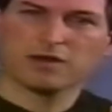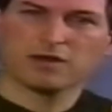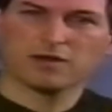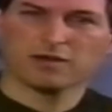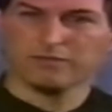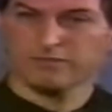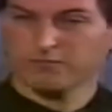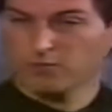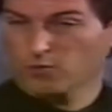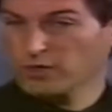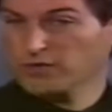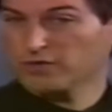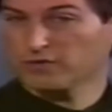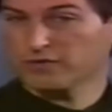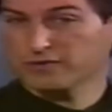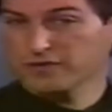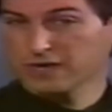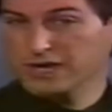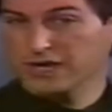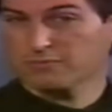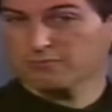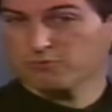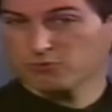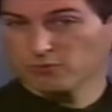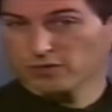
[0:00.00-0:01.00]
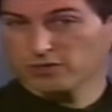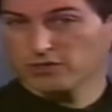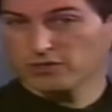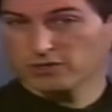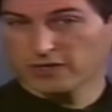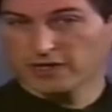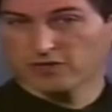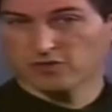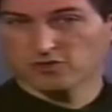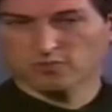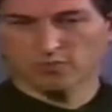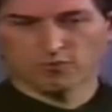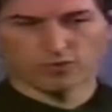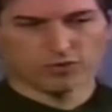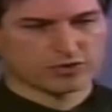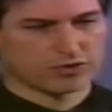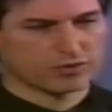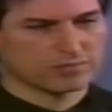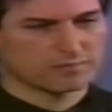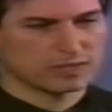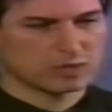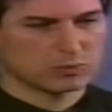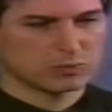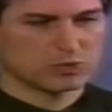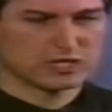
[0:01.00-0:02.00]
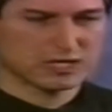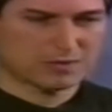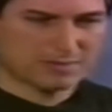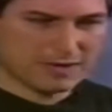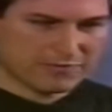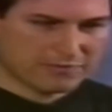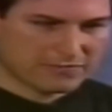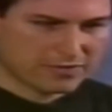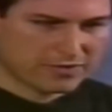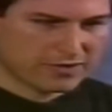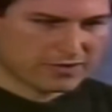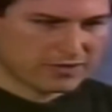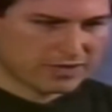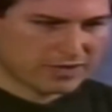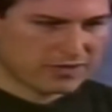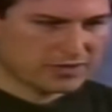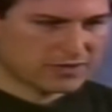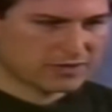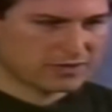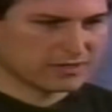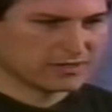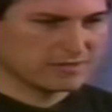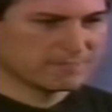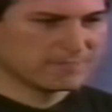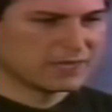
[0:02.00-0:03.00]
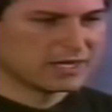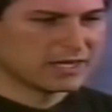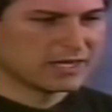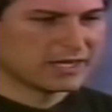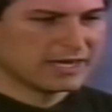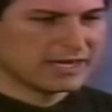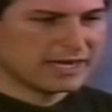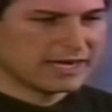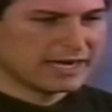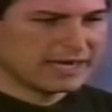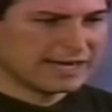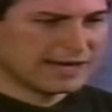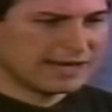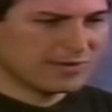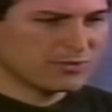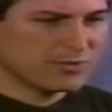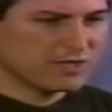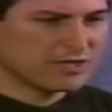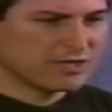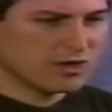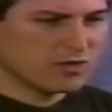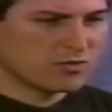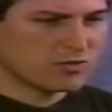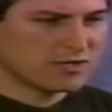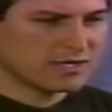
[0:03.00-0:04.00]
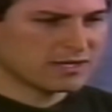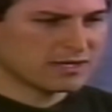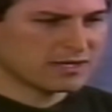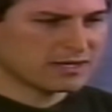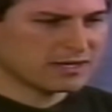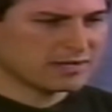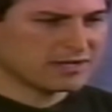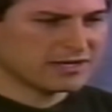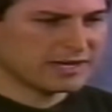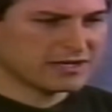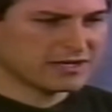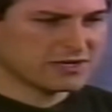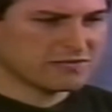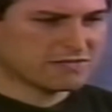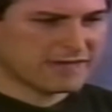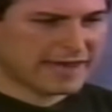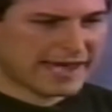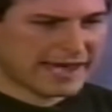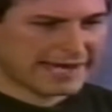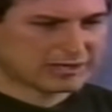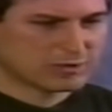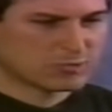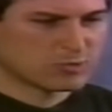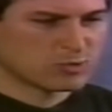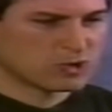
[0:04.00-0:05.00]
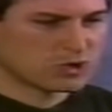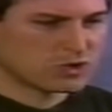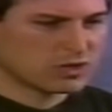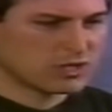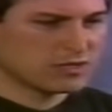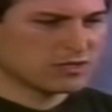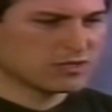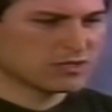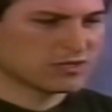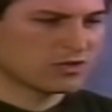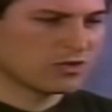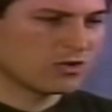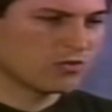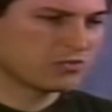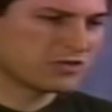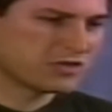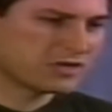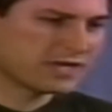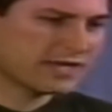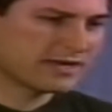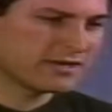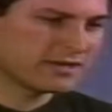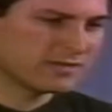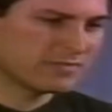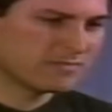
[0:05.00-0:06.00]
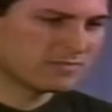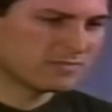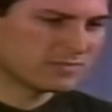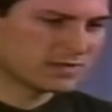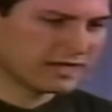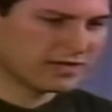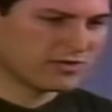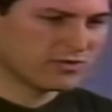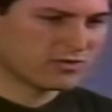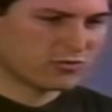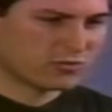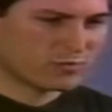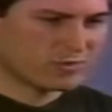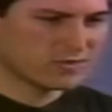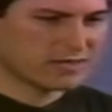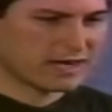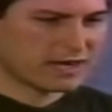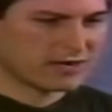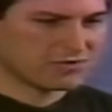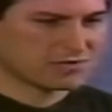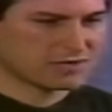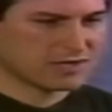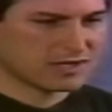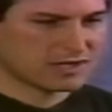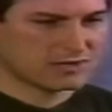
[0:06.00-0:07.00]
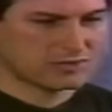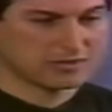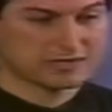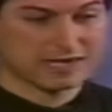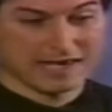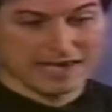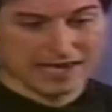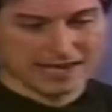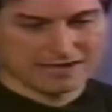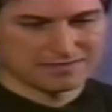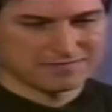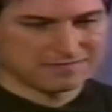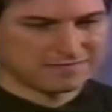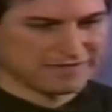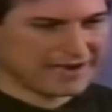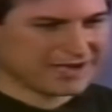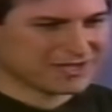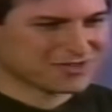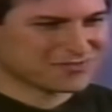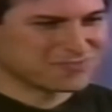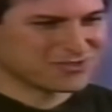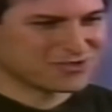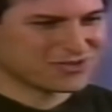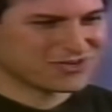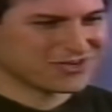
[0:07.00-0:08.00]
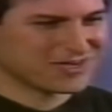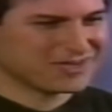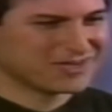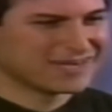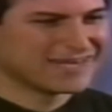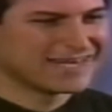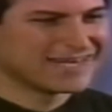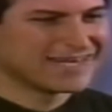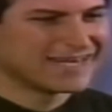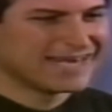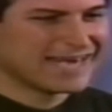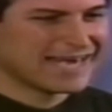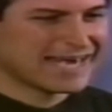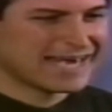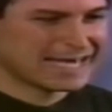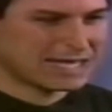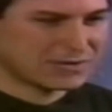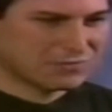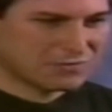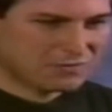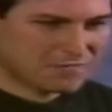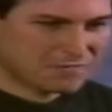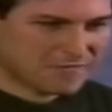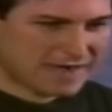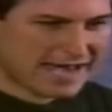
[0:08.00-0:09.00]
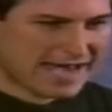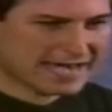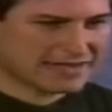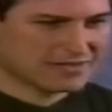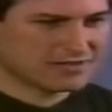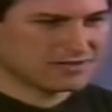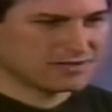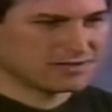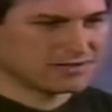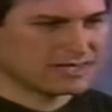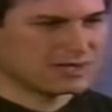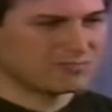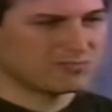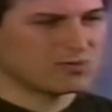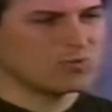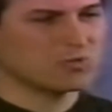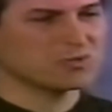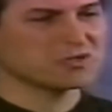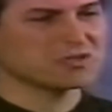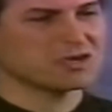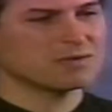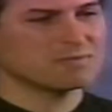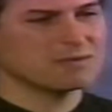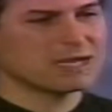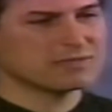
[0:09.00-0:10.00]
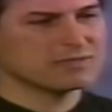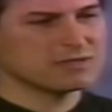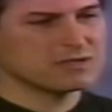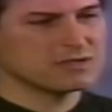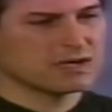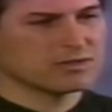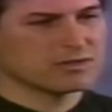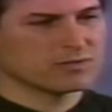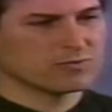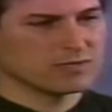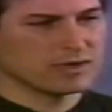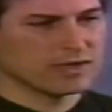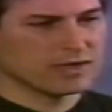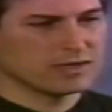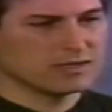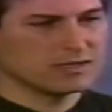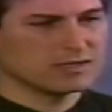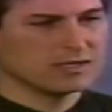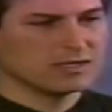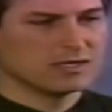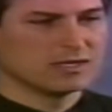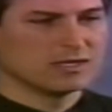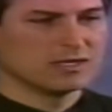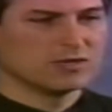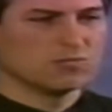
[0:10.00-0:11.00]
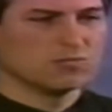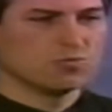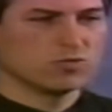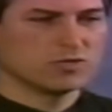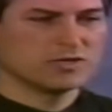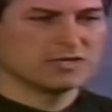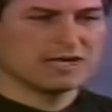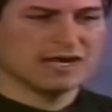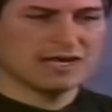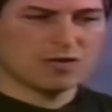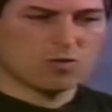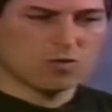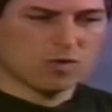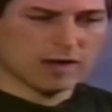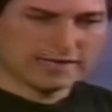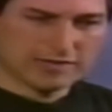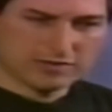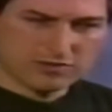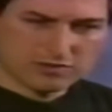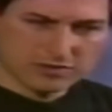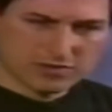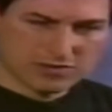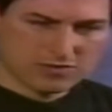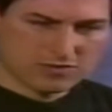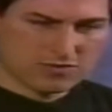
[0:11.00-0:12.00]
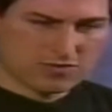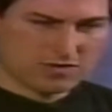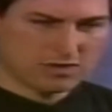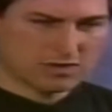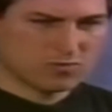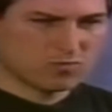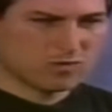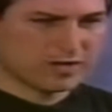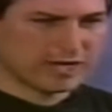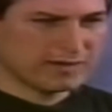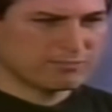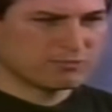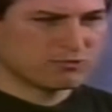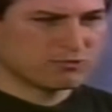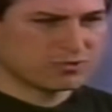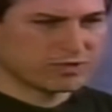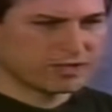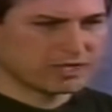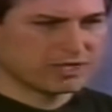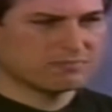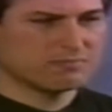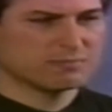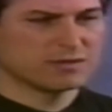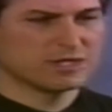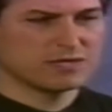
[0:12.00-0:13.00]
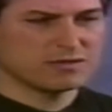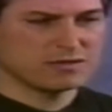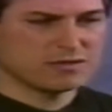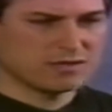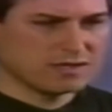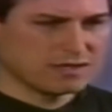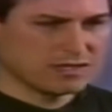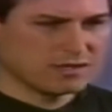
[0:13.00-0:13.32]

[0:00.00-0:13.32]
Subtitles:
400 dot per inch laser printer. It would come out very nicely. And I would go get a nice fax machine, so say a nice $3,000 Canon fax machine, and I would fax it. And what would come out the other end would not quite look as good as what I put in, but indeed